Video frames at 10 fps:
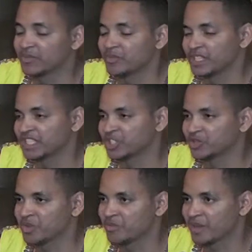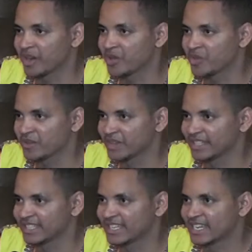message to empower
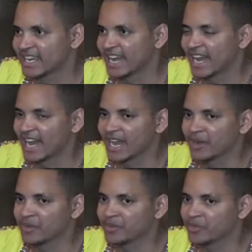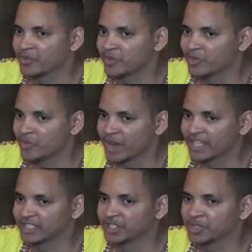women. I
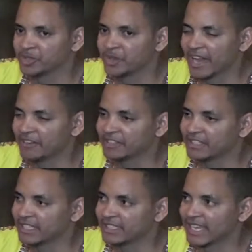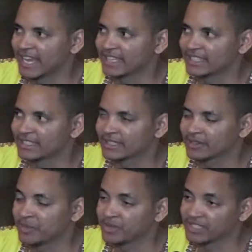went to everything that
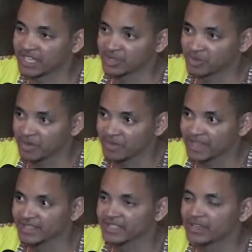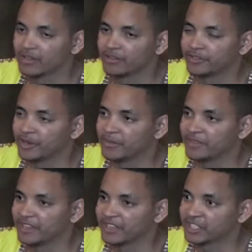represents women,
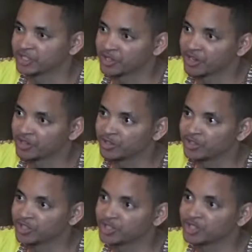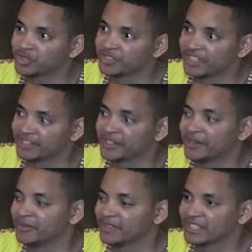from their struggles to
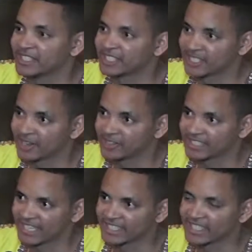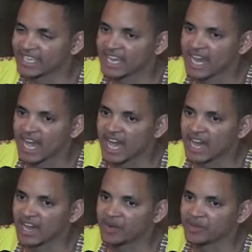their success.
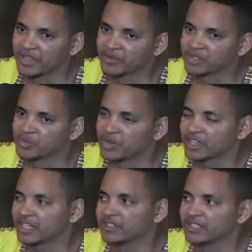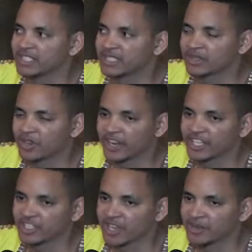When I was working on this
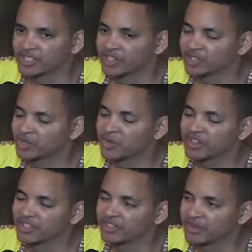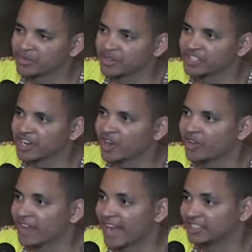collection, I was also working on a project
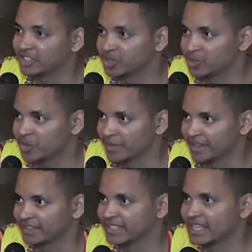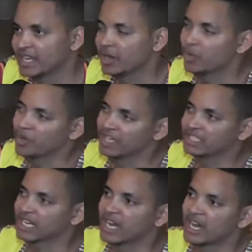called Ideal Women,
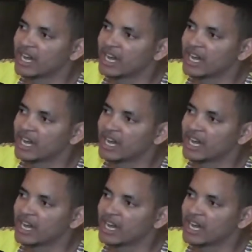which